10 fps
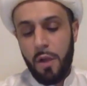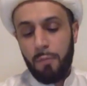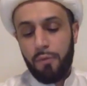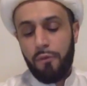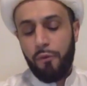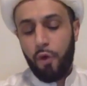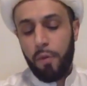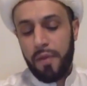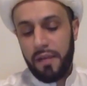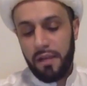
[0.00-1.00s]

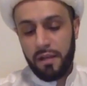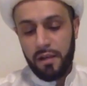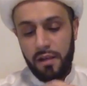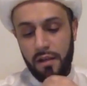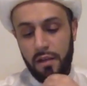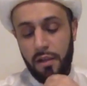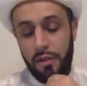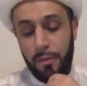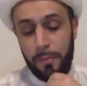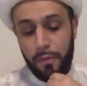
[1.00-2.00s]
performing the
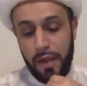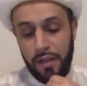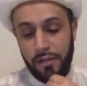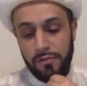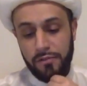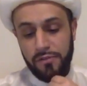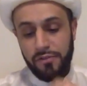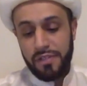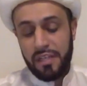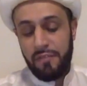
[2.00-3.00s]
prayers,
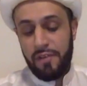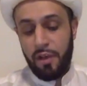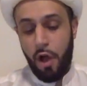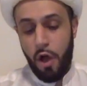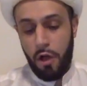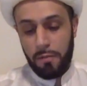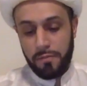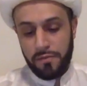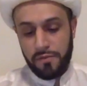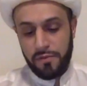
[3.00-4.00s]
giving
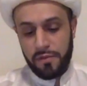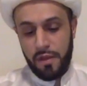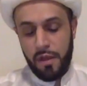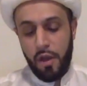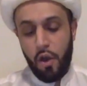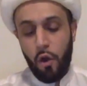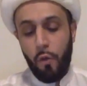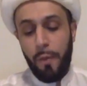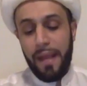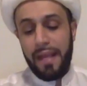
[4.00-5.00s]
alms,
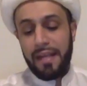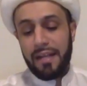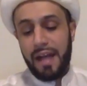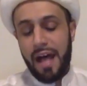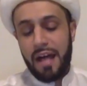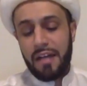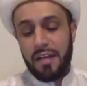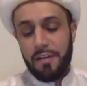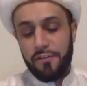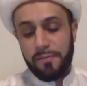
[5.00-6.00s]
obeying God and
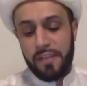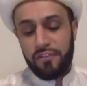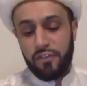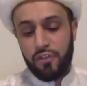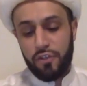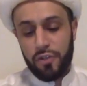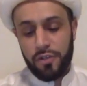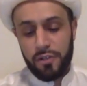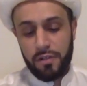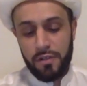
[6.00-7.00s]
His Messenger,